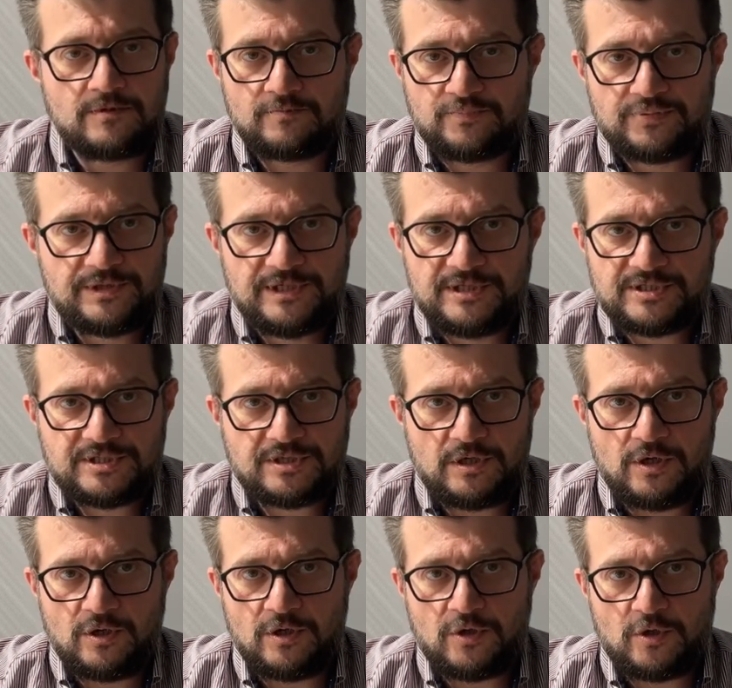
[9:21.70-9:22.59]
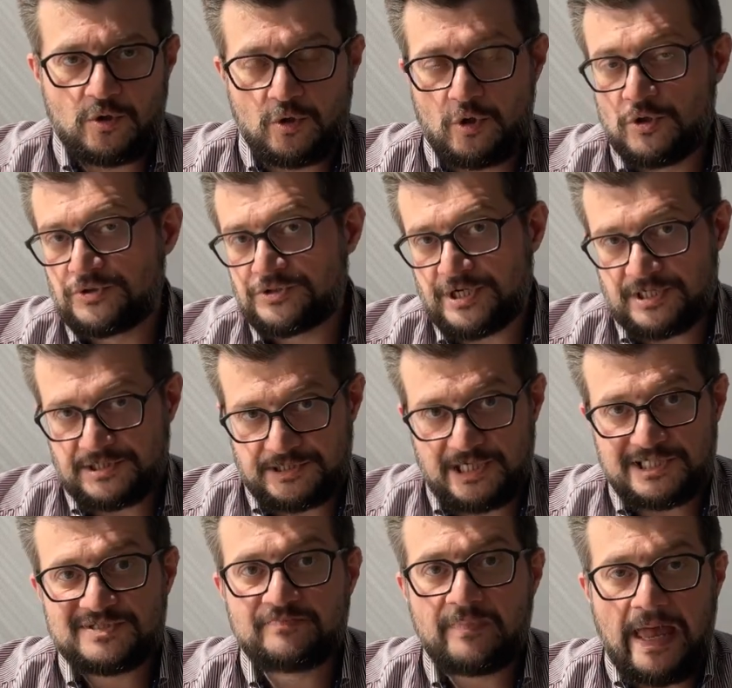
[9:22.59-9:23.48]
please uh, contact
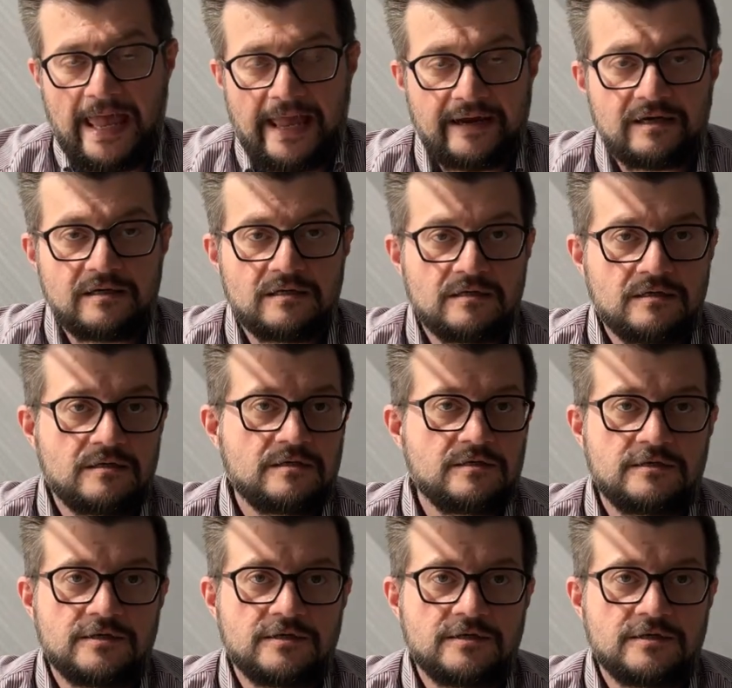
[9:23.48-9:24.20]
us back